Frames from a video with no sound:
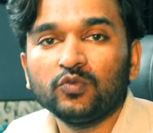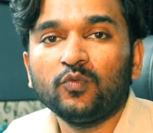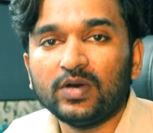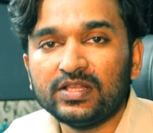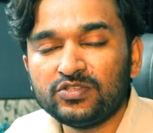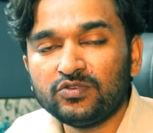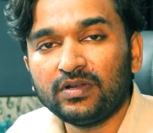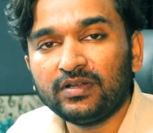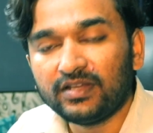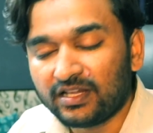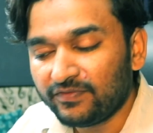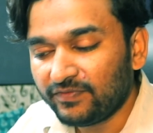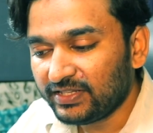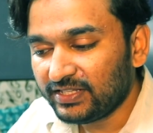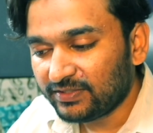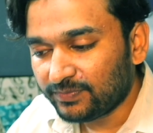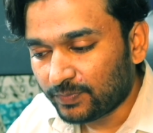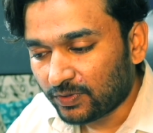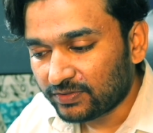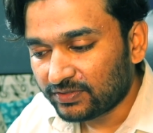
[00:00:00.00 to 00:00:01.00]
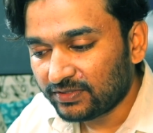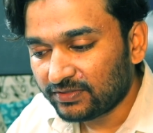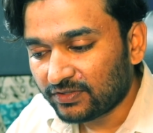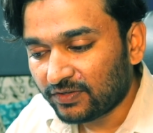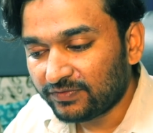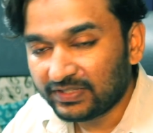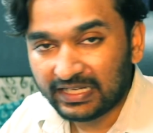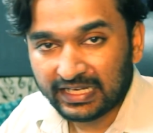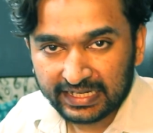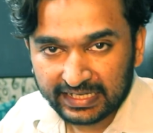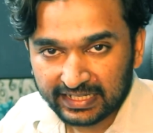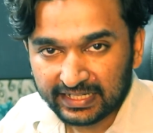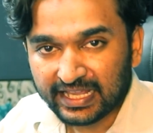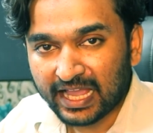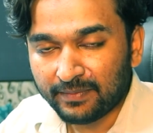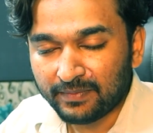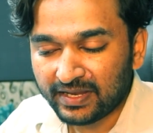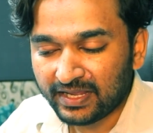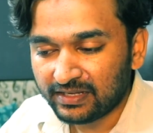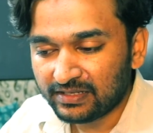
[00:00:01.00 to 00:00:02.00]
once you're done with this process of selecting
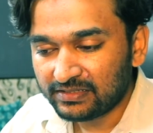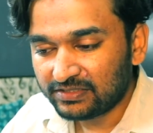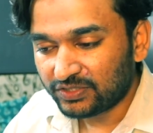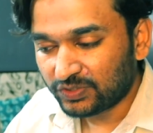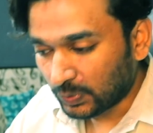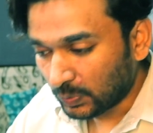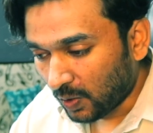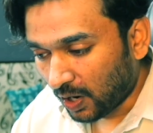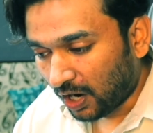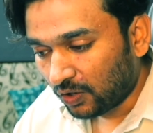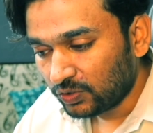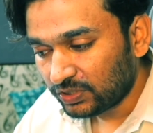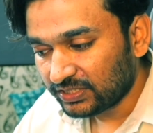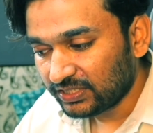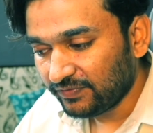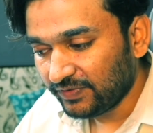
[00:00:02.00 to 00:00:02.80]
camera angles throughout the